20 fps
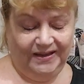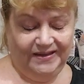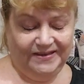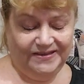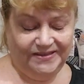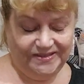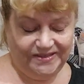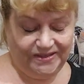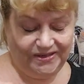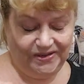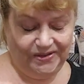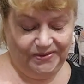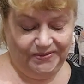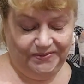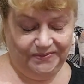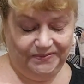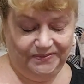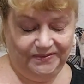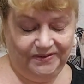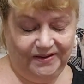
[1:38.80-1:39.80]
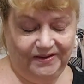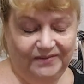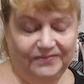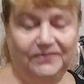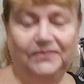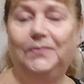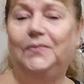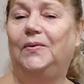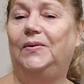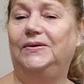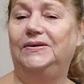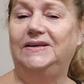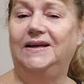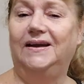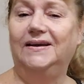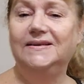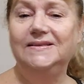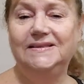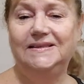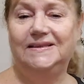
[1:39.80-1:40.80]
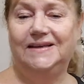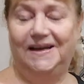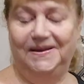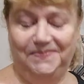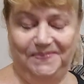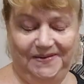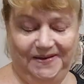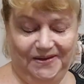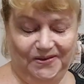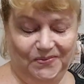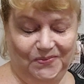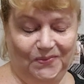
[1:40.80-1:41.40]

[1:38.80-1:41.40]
So what yarn did I pick?